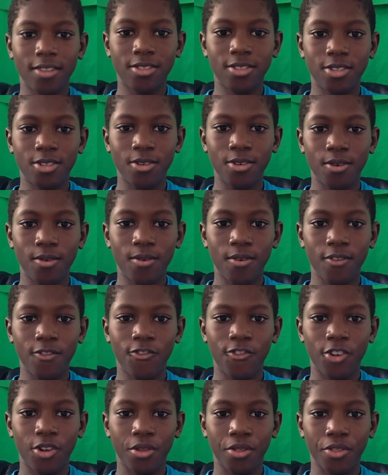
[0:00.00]
2
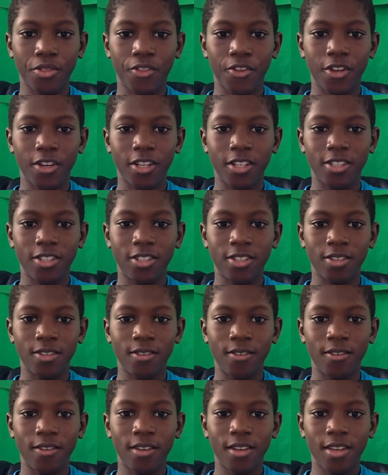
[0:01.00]
verse 32.